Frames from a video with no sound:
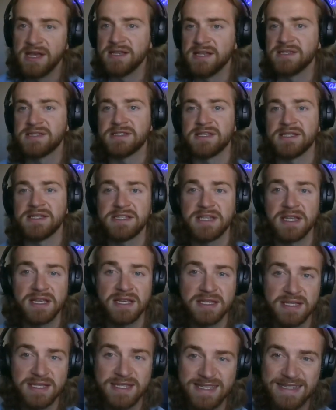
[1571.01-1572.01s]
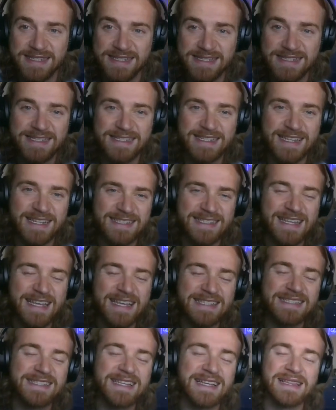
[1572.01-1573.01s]

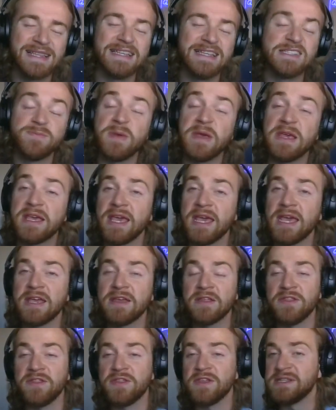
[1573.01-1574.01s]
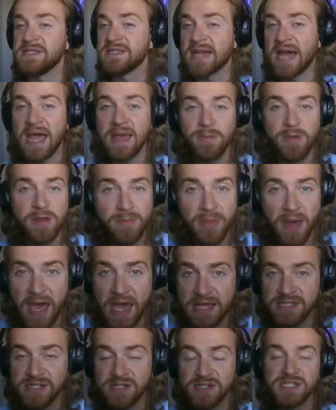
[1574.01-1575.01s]
Statistically speaking, the
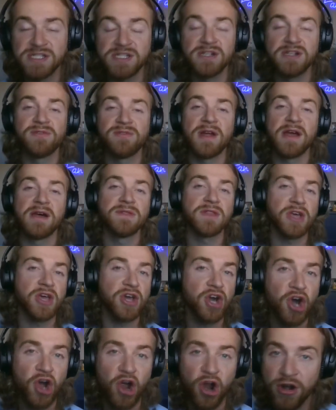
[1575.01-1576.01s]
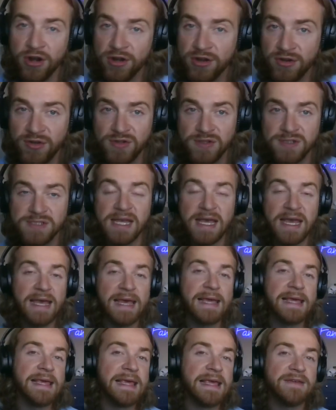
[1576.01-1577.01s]
Diamondbacks are still around, the Cardinals,
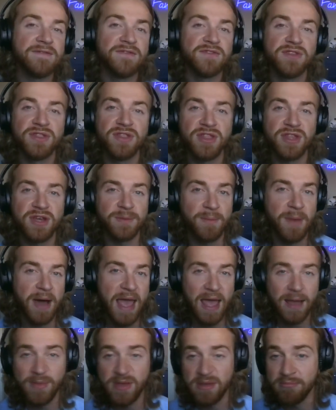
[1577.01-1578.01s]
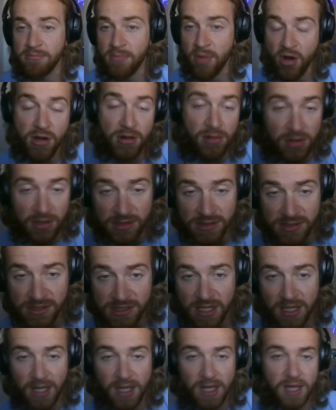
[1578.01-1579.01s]
even the Miami
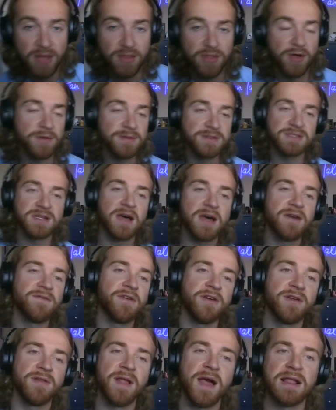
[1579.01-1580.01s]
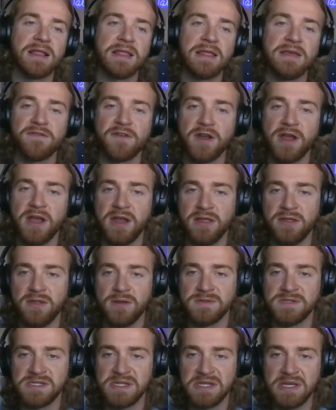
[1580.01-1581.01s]
Marlins, though it's not very likely for any of
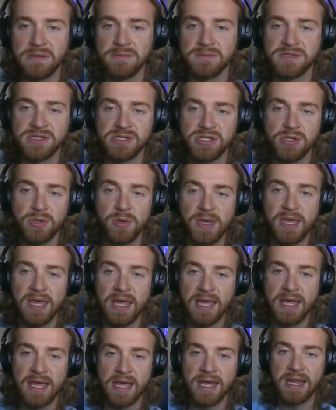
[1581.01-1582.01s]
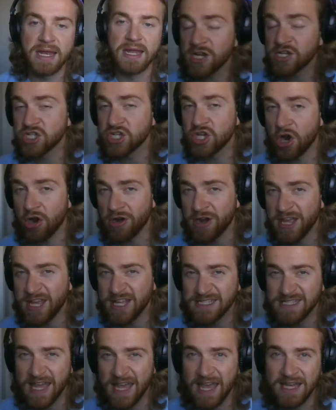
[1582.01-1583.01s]
those teams to get in.
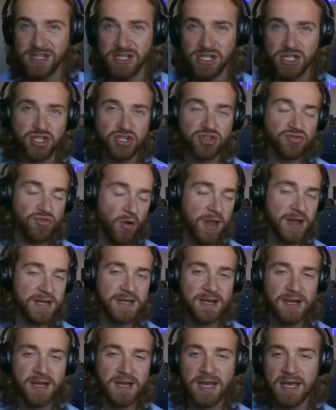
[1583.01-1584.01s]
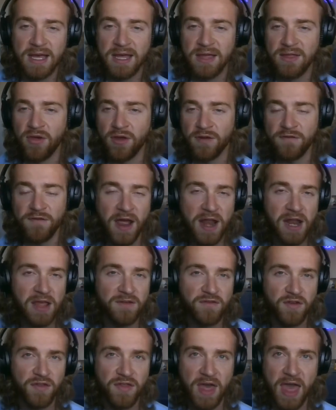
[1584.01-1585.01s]
Guardians and Detroit, they're fighting
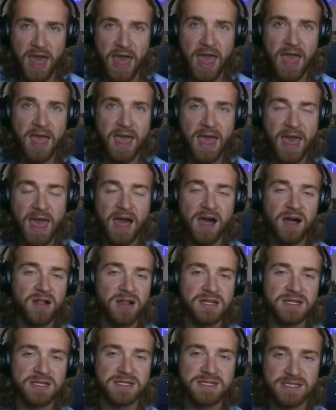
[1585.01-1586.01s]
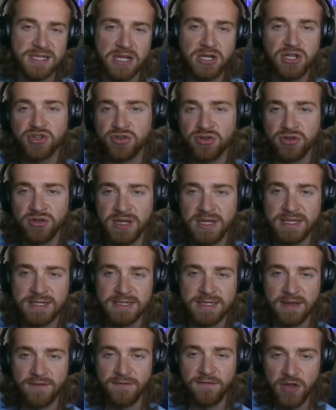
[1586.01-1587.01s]
for the AL Central
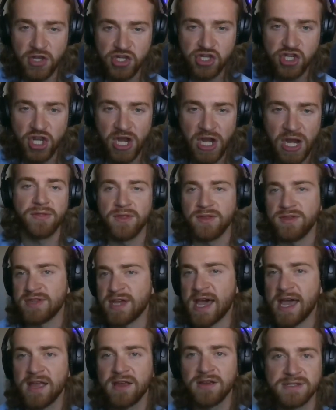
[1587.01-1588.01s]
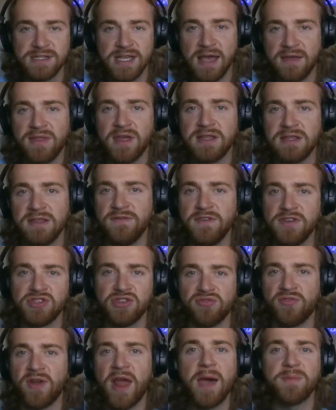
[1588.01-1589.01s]
Division. The Tigers had that
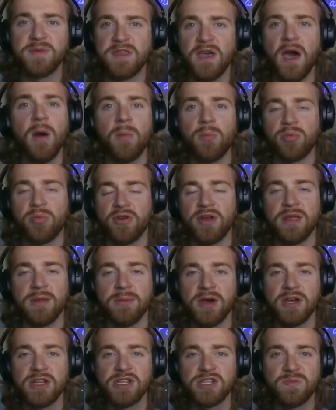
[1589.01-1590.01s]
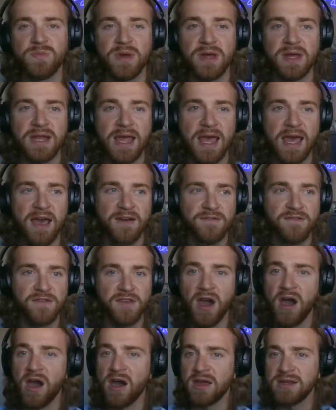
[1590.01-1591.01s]
division wrapped up pretty much, but have
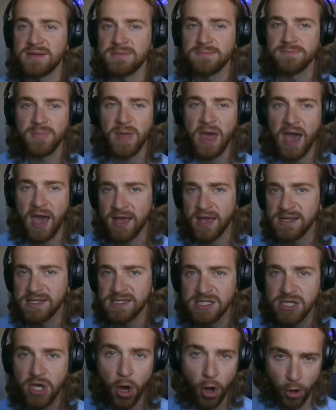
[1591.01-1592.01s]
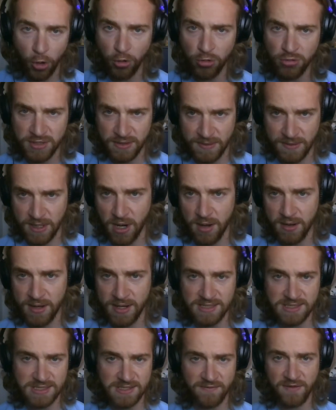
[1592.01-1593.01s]
gone ice cold, and the
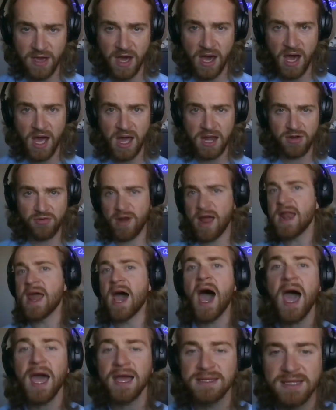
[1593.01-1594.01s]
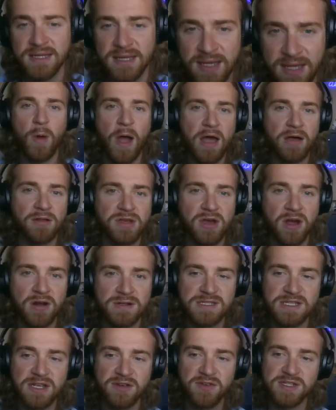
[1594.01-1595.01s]
Guardians have gone red hot. Wild Card
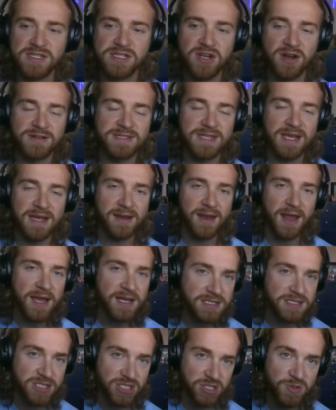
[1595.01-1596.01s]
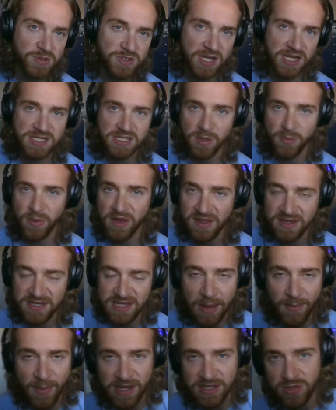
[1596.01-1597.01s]
Series starts next Tuesday, so by the
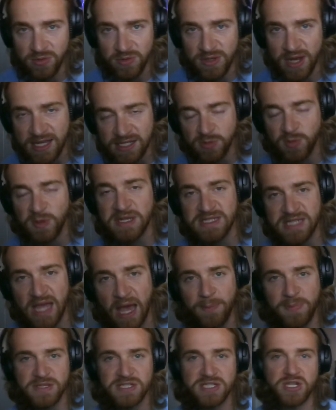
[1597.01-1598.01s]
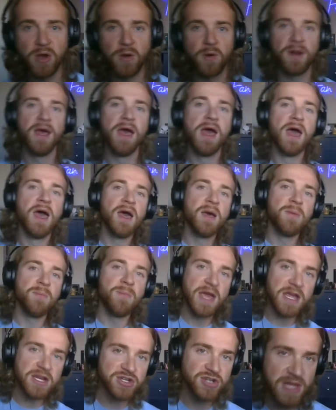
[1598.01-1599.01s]
time I do next week's episode,
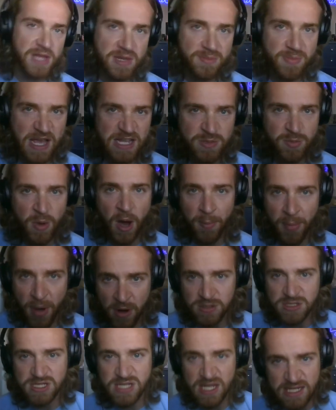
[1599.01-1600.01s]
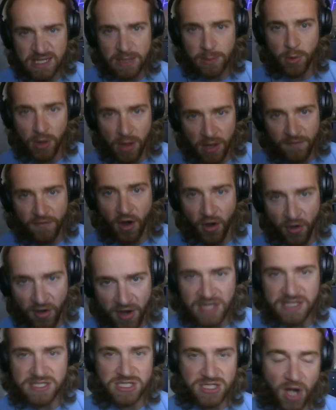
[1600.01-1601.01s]
Major League Baseball postseason will have
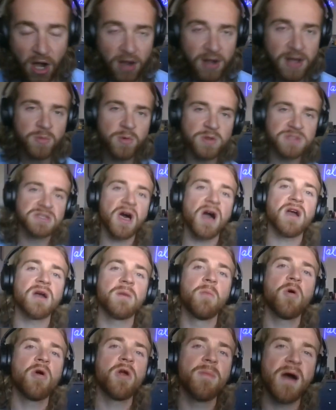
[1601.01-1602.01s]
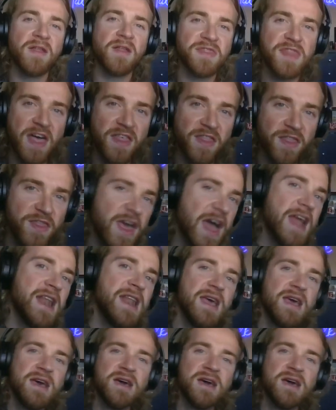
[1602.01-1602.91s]
already started. We'll talk more about that then.